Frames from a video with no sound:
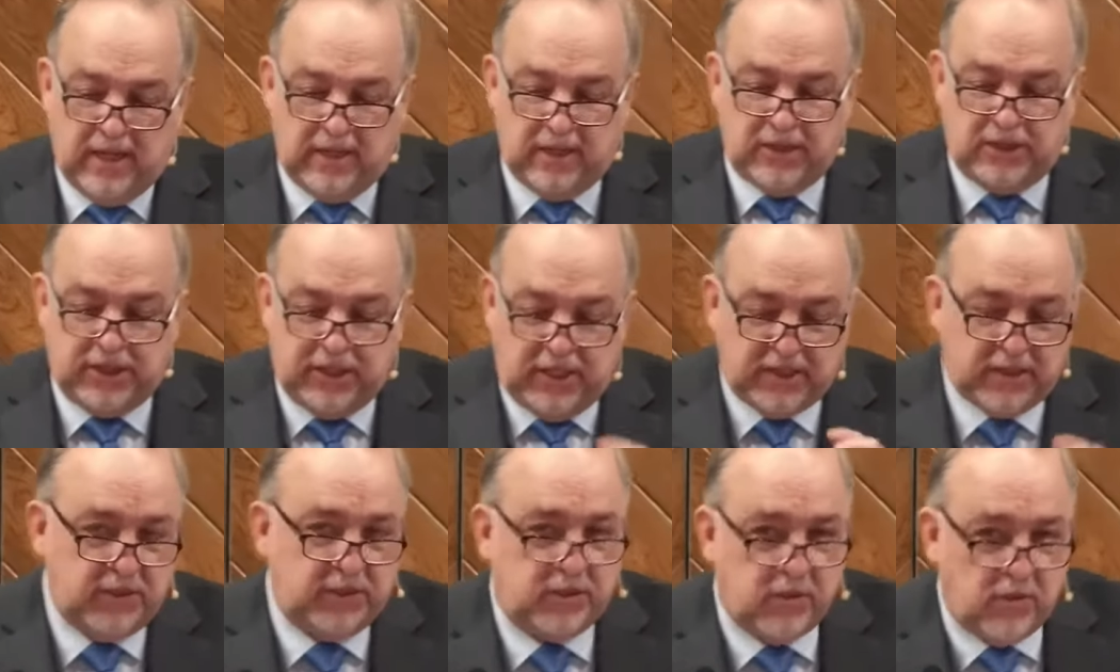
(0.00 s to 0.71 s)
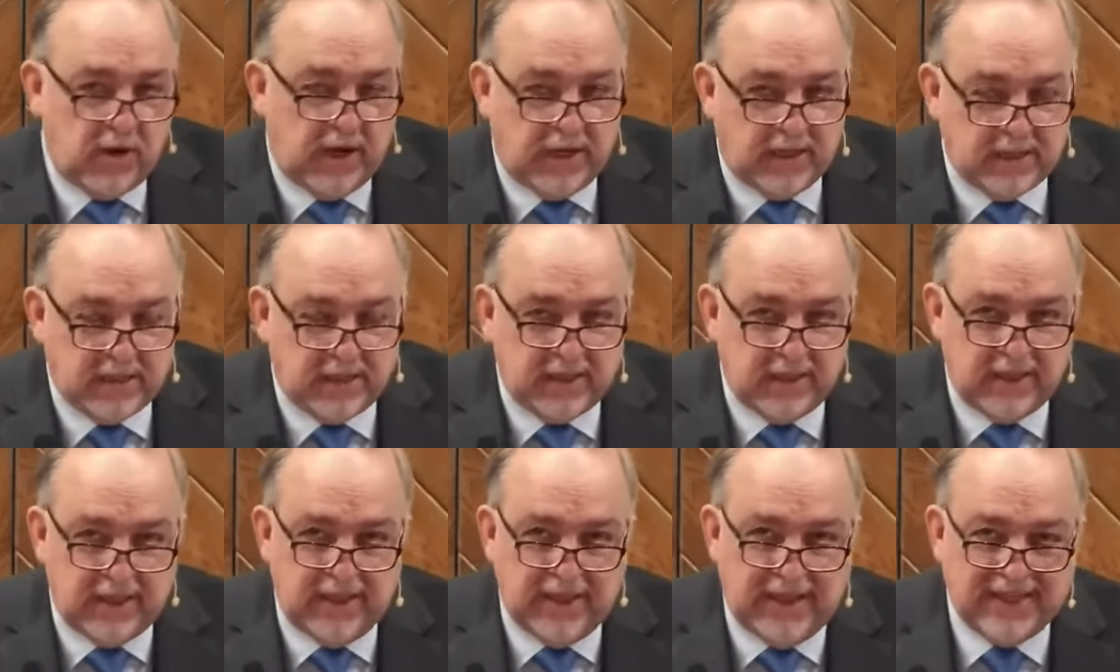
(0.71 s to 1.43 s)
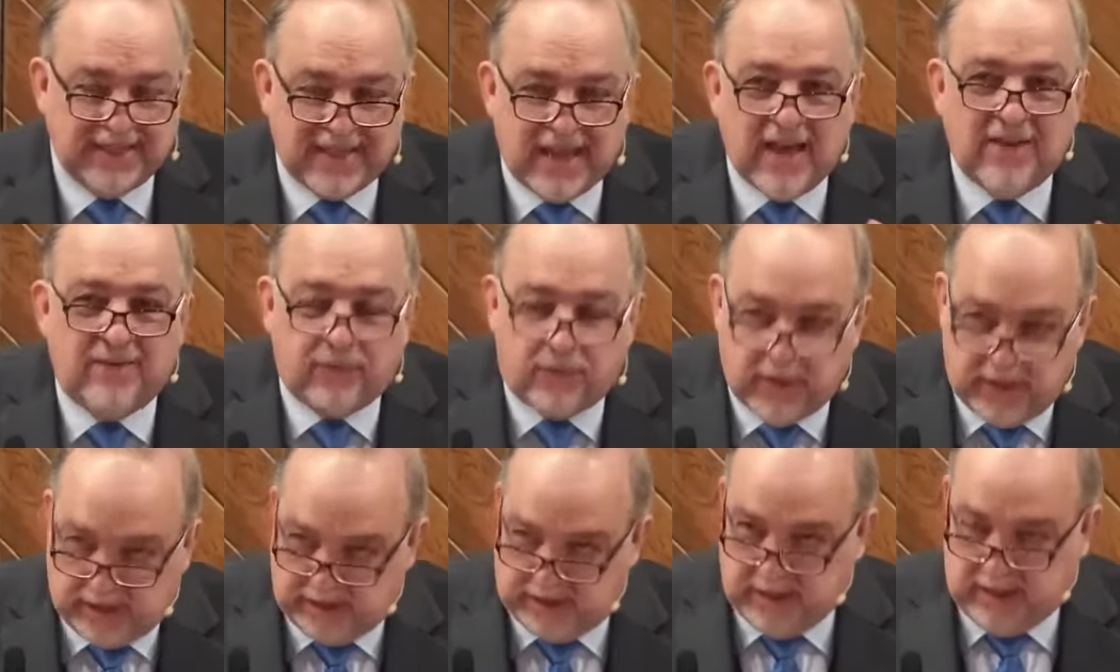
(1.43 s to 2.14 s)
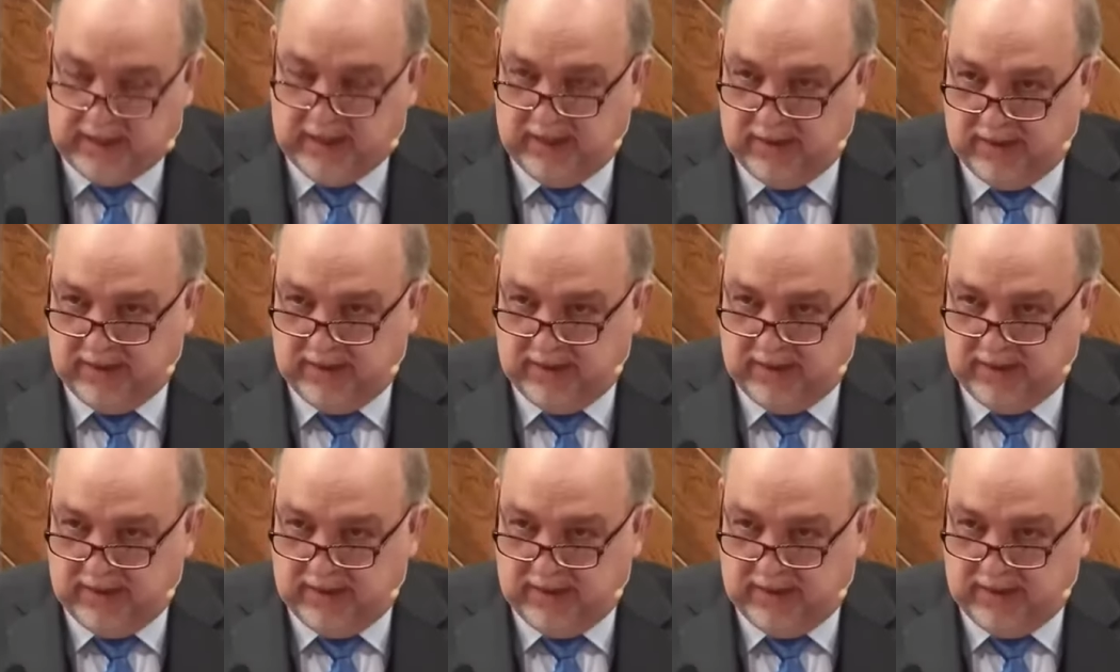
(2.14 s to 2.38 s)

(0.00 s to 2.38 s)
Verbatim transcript: Jesus Christ is everything.